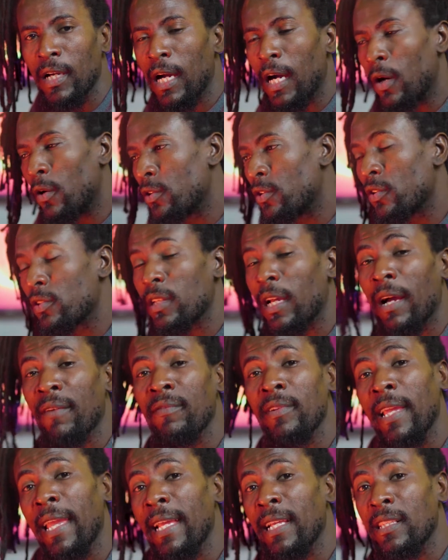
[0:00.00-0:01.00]
I would just have
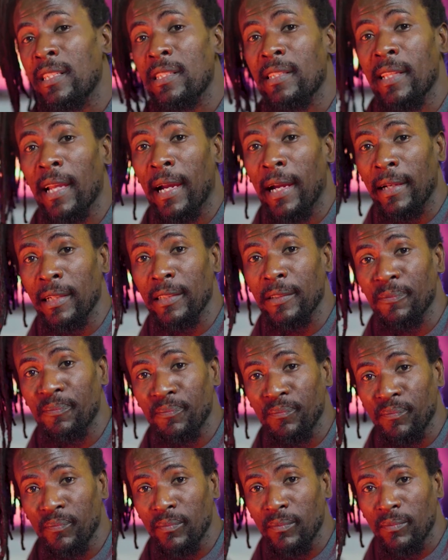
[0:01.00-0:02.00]
the egg start
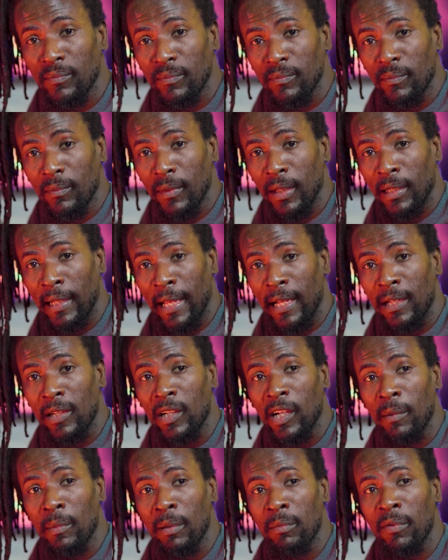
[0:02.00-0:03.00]
like a
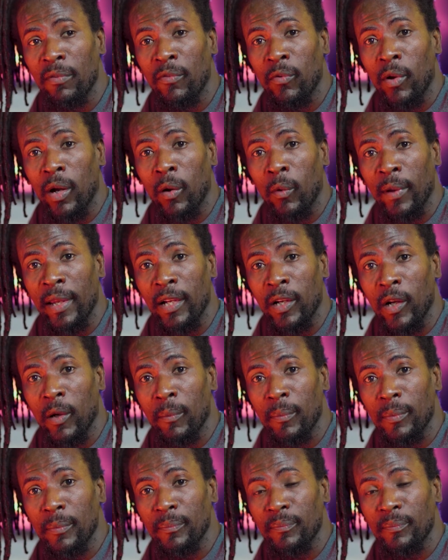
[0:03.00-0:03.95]
little bit before I wake up,